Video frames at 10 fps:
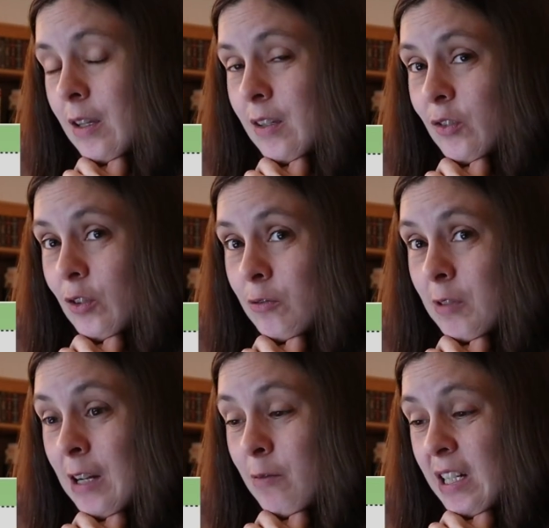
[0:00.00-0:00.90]

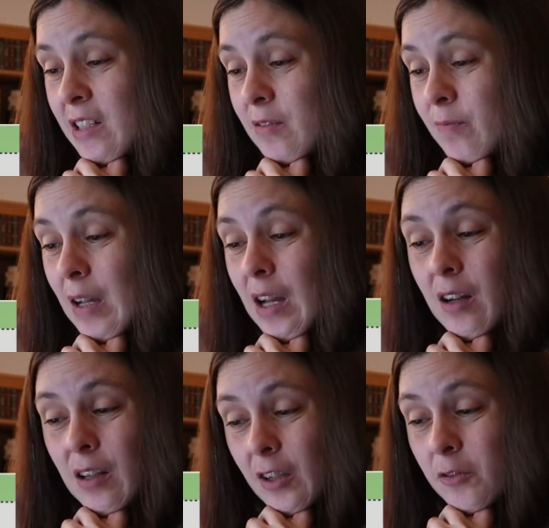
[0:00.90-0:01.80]
So I read
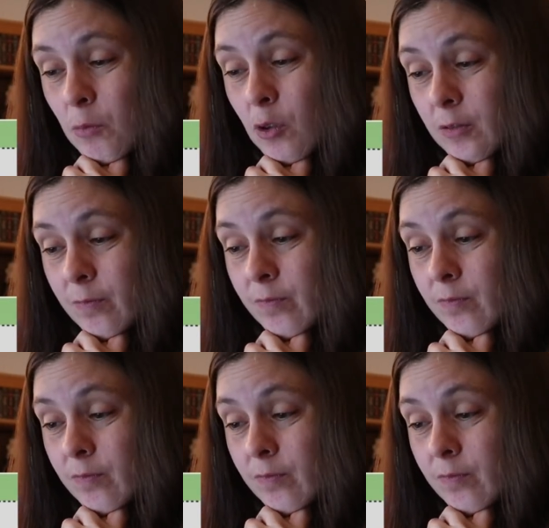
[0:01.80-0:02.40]
a lot more